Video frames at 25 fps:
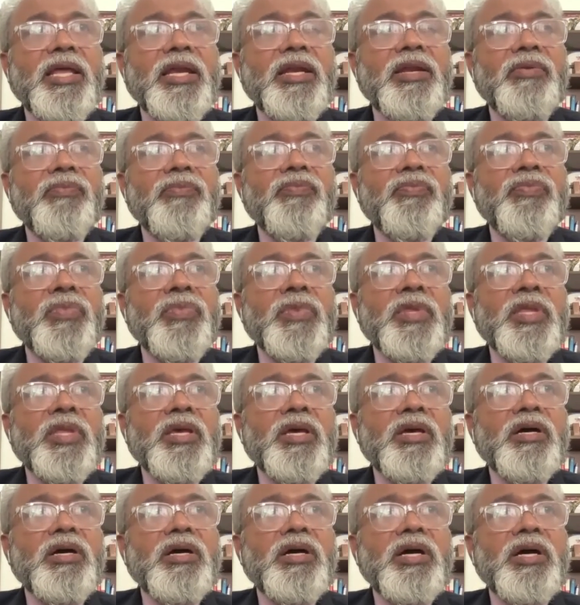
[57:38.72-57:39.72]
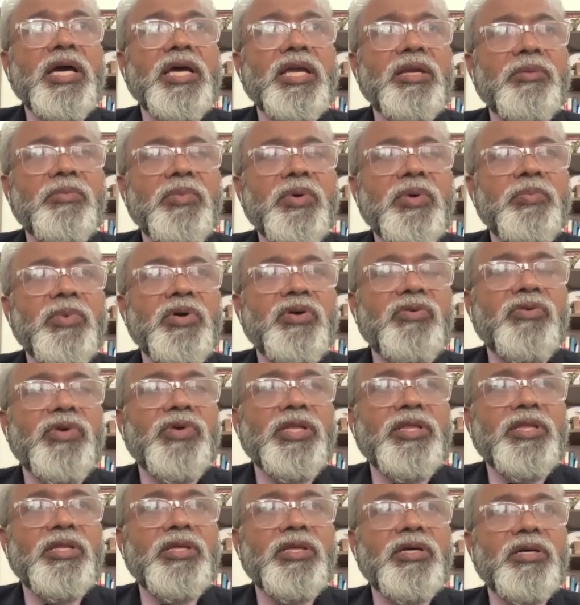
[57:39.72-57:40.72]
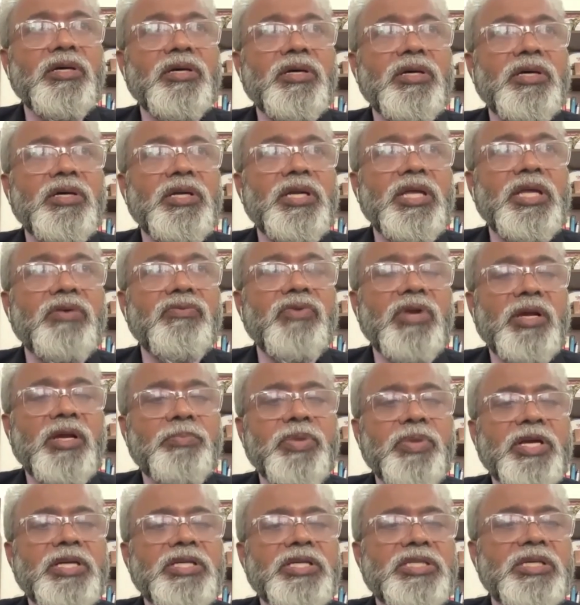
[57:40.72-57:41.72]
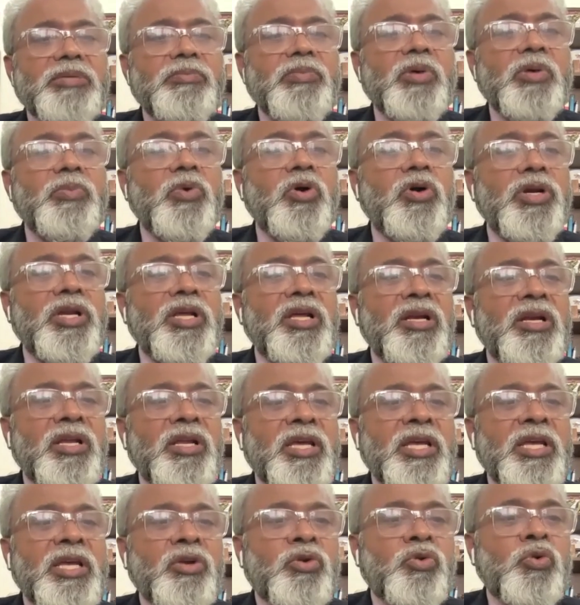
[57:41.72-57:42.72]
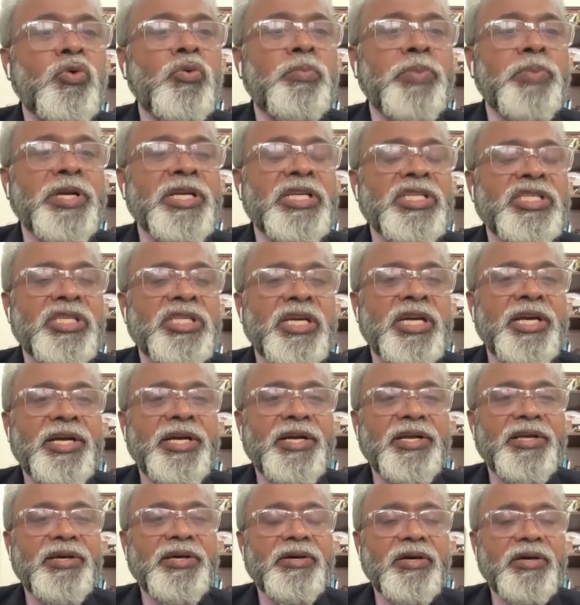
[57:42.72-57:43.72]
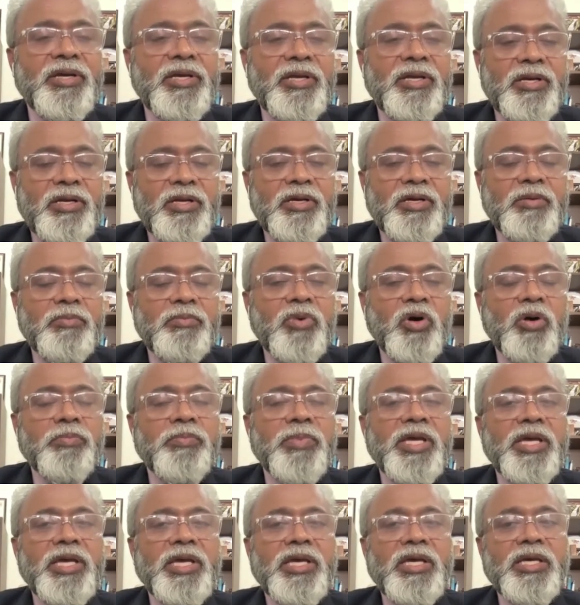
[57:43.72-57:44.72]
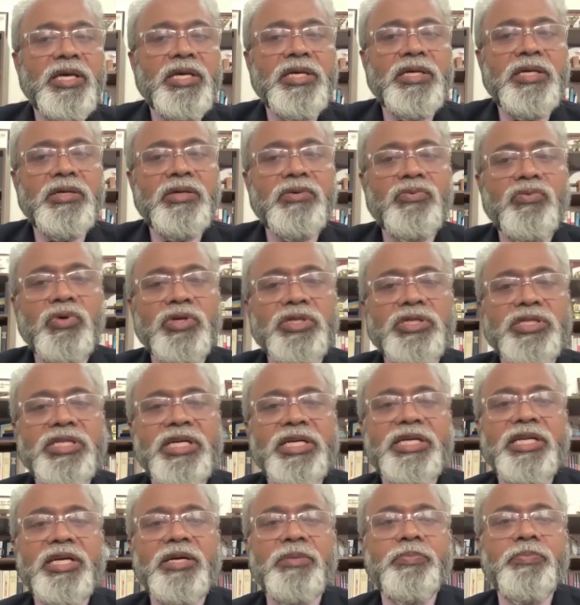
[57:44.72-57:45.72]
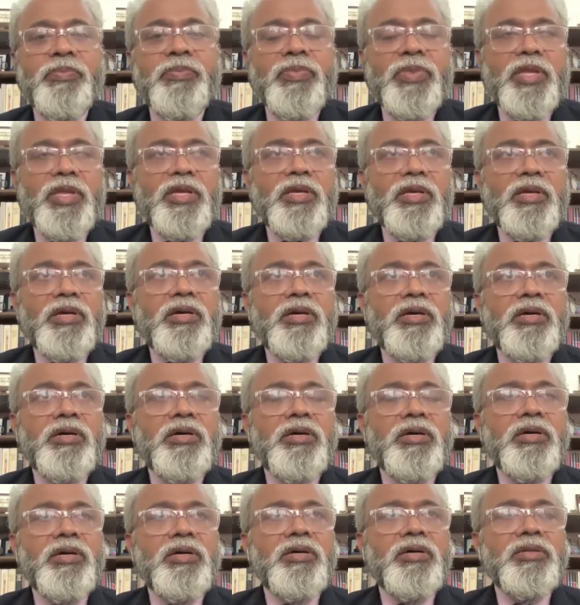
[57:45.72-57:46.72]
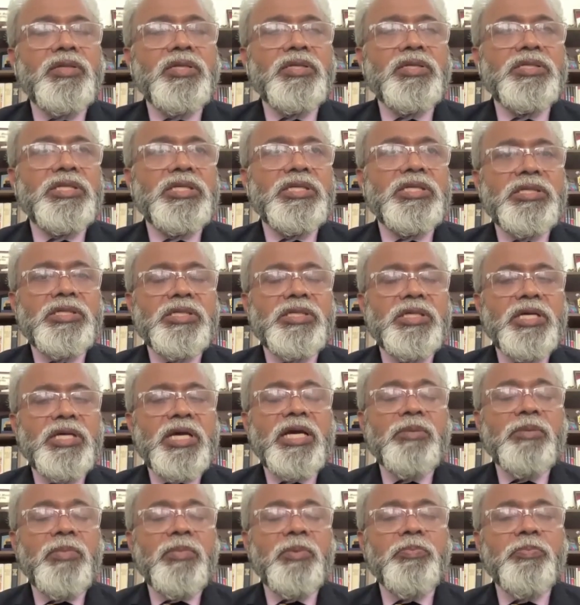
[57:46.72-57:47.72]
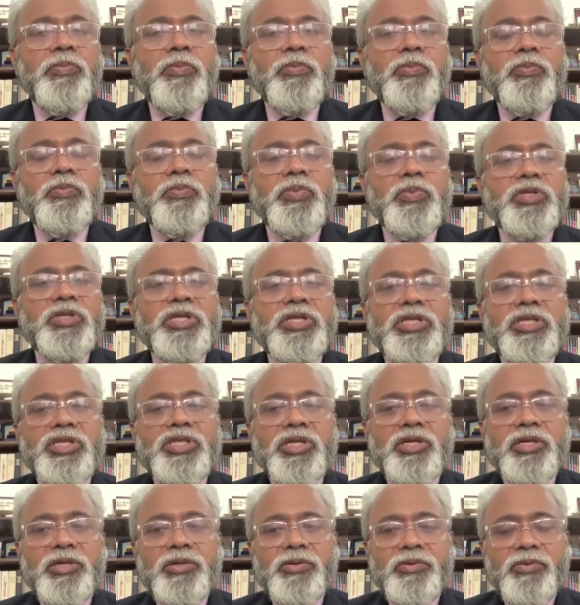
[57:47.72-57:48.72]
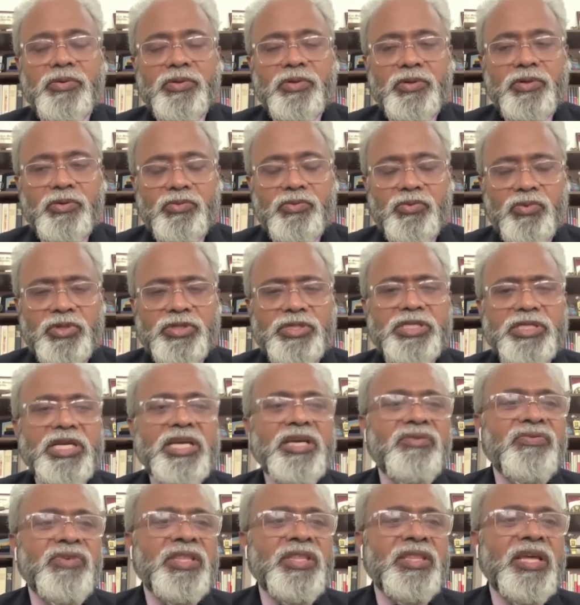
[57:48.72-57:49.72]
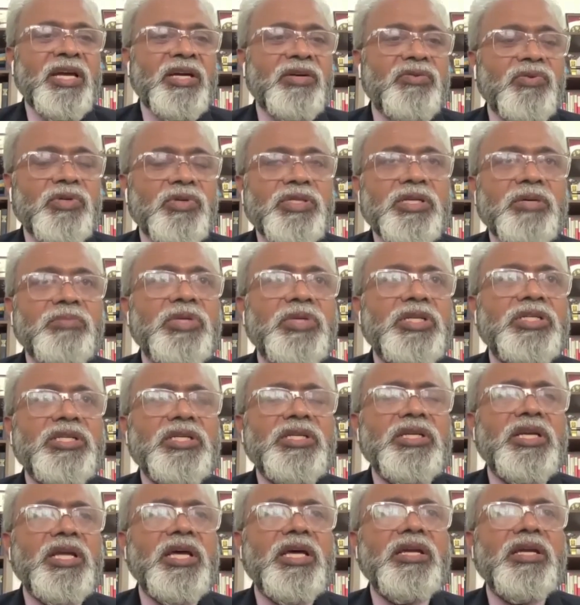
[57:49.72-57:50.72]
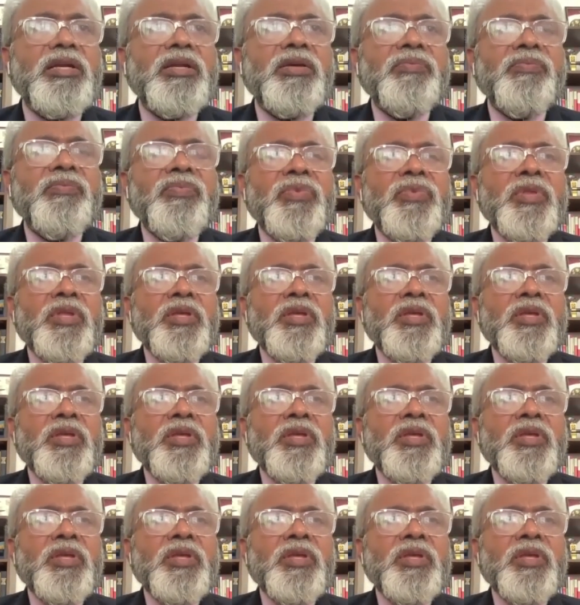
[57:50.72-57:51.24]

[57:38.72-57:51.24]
uh, uh, I remember when the Naval Uprising Memorial in Cooperage in India, in uh, Bombay, uh, was set up. the CNC Admiral Pasicha was there when that was commissioned, and